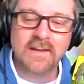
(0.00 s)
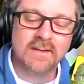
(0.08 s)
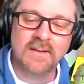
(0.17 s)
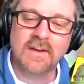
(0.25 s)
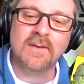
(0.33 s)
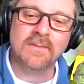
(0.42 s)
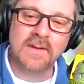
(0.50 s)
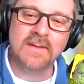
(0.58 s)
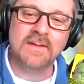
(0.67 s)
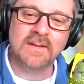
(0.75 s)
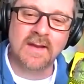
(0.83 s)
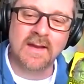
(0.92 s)
So
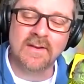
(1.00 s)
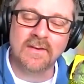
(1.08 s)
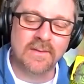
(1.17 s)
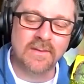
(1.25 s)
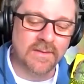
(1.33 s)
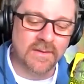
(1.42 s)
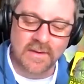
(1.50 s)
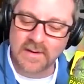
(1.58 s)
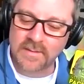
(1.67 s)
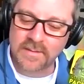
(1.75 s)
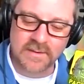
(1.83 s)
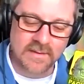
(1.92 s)
it's I agree with you
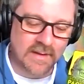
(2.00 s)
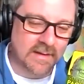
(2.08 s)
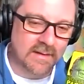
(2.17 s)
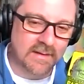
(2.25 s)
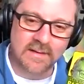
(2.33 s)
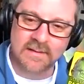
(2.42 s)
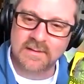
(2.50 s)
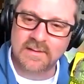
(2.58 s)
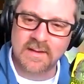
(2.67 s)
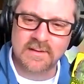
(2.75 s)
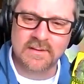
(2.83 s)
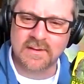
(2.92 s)
100%. It's
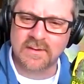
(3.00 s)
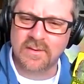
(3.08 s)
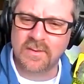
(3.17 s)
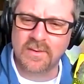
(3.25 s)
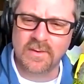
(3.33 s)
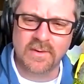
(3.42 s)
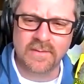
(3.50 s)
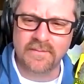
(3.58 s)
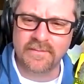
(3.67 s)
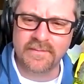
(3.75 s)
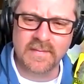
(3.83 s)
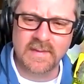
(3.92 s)
such a cool
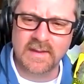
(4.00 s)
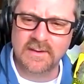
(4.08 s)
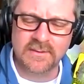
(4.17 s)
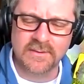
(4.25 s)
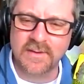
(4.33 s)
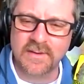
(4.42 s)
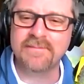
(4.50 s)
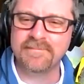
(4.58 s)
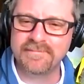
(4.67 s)
industry.